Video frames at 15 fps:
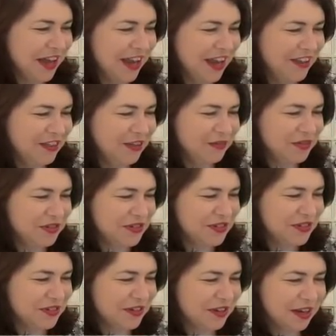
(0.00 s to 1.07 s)
and there
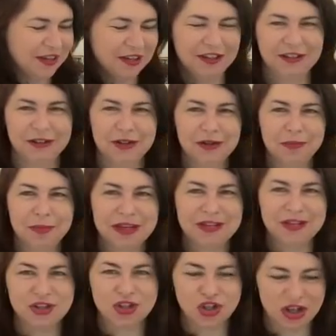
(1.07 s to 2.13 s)
was a little
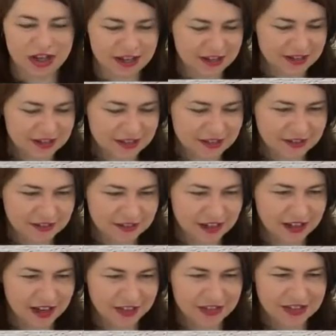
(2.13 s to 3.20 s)
piece of cheese in
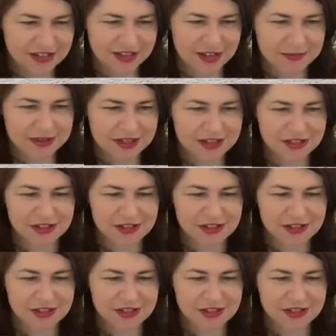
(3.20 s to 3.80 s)
another stamp set.